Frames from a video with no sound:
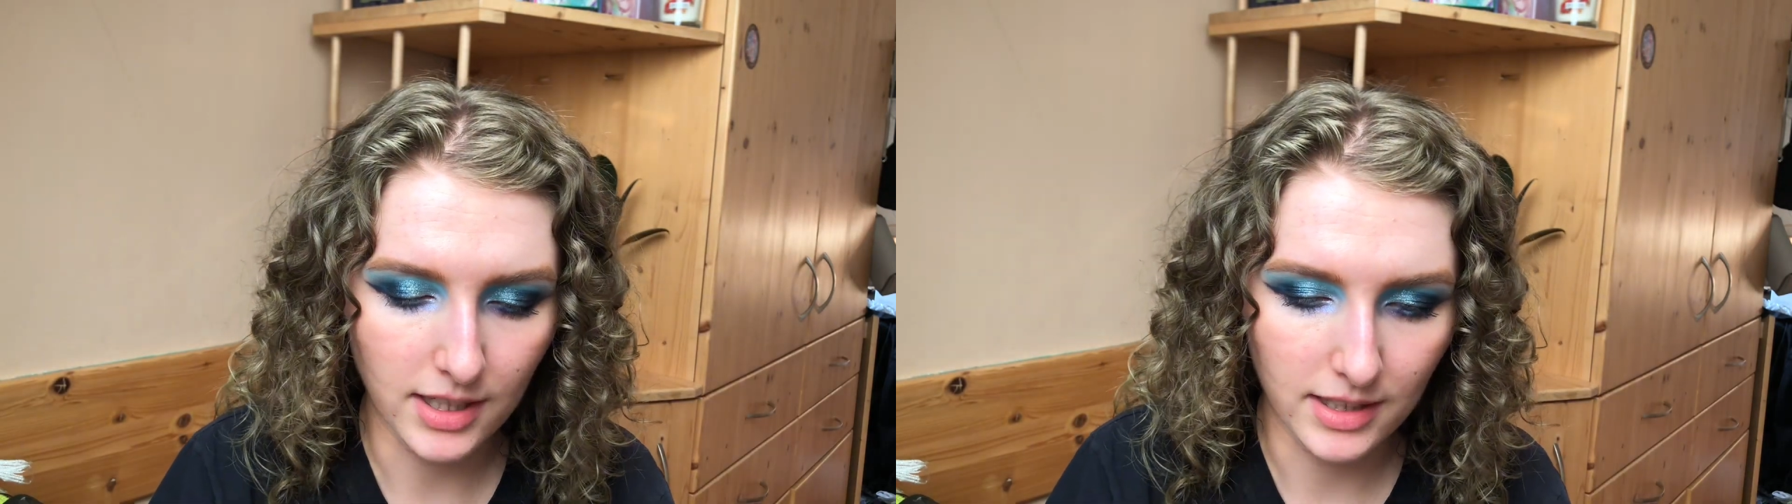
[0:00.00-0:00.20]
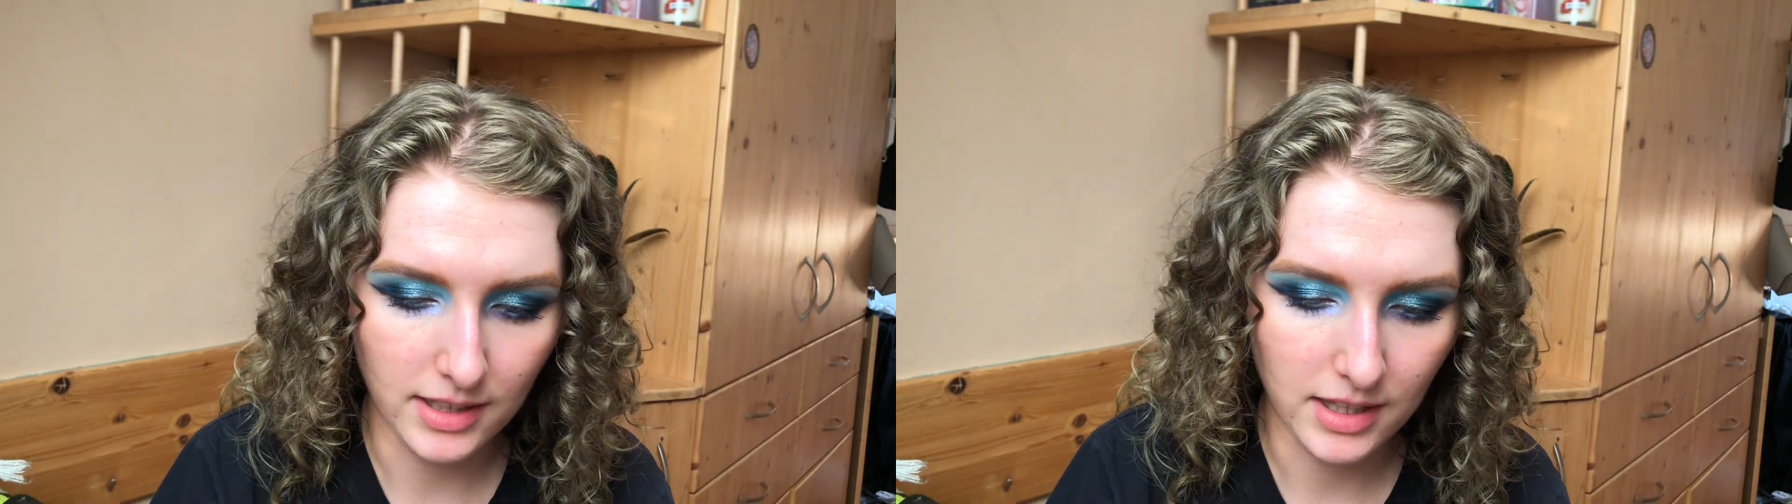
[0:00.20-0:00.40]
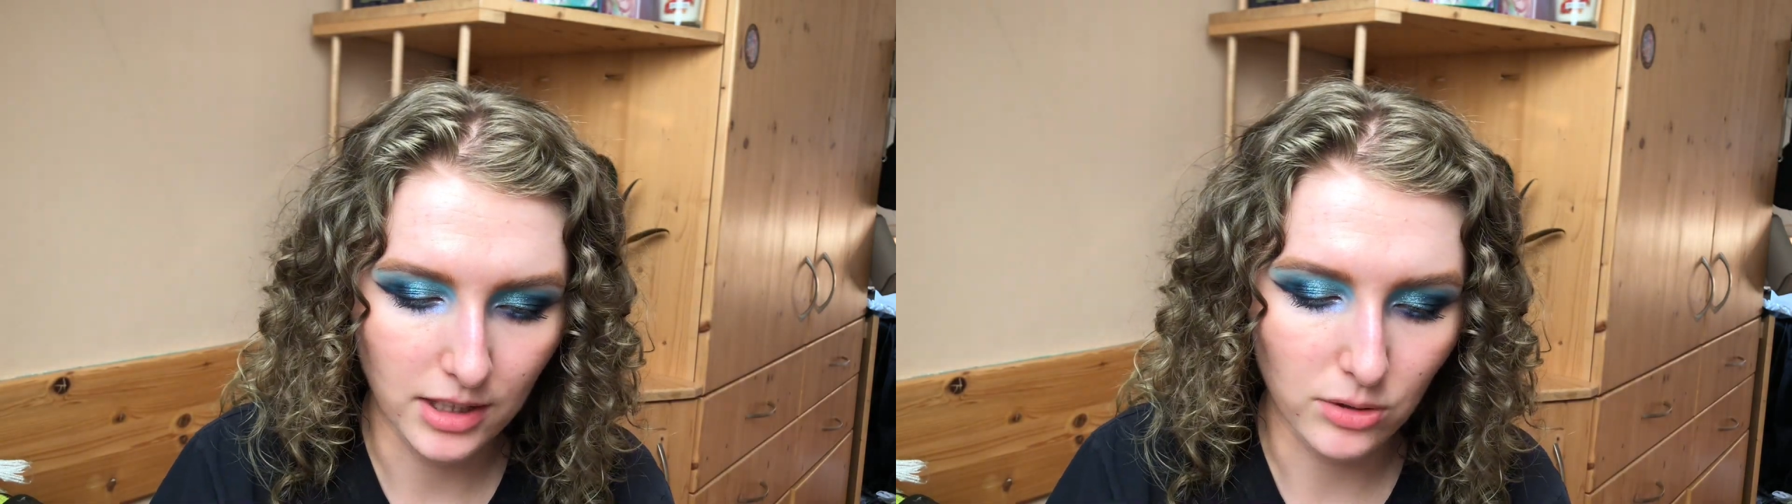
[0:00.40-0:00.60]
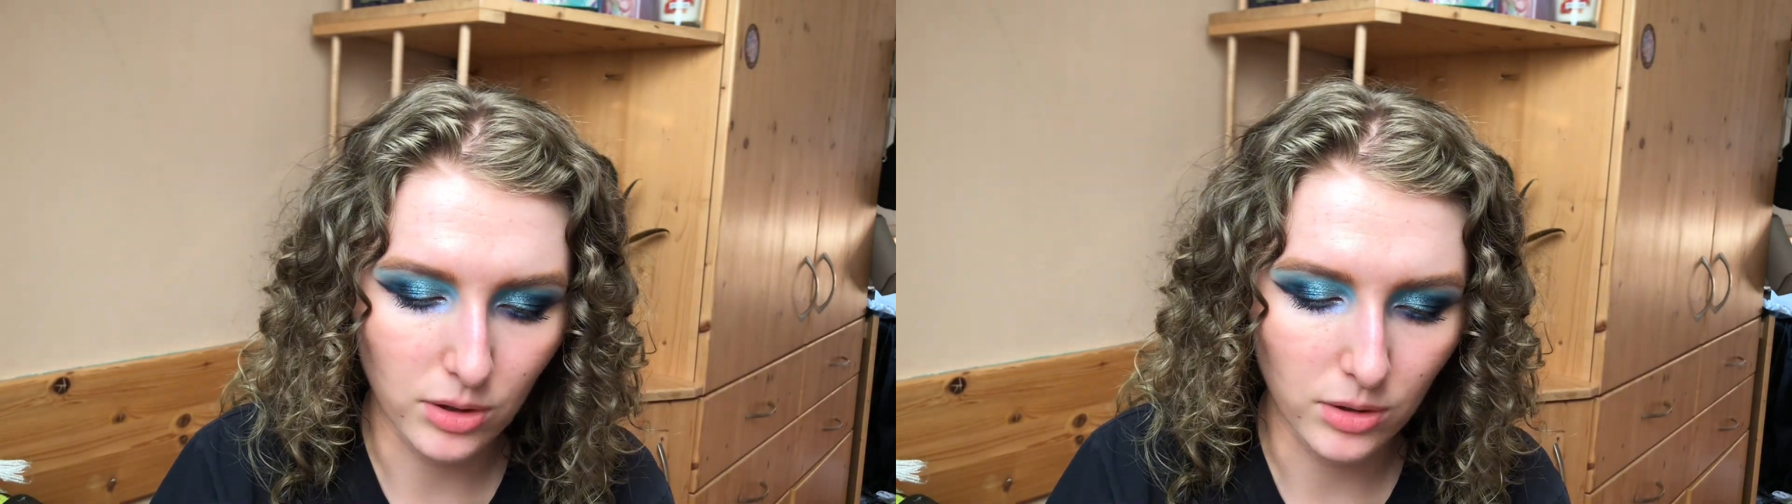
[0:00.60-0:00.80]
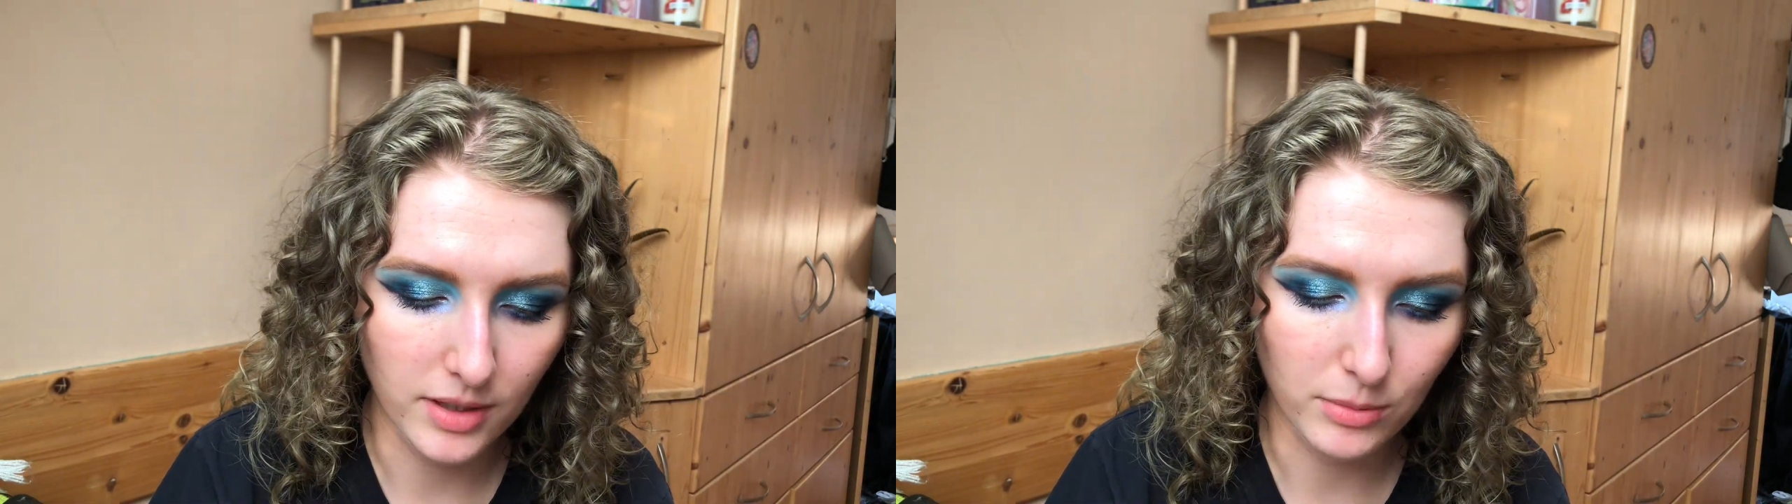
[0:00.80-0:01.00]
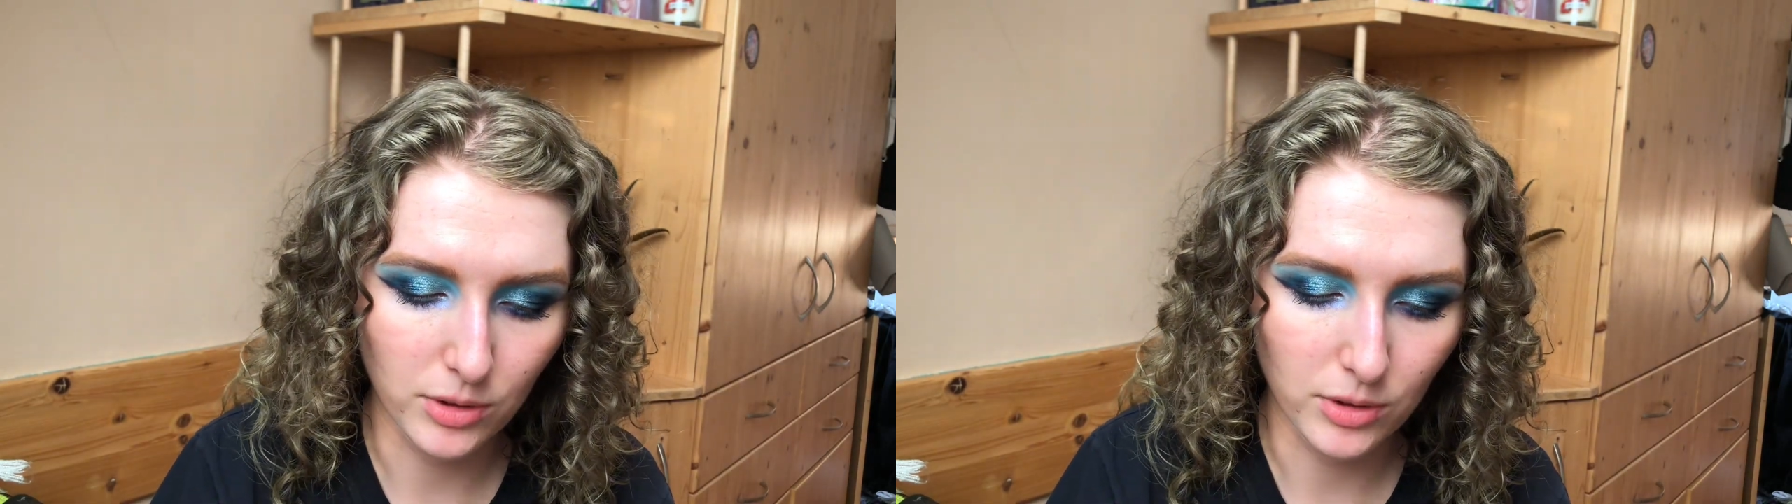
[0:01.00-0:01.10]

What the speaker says: anything to hold them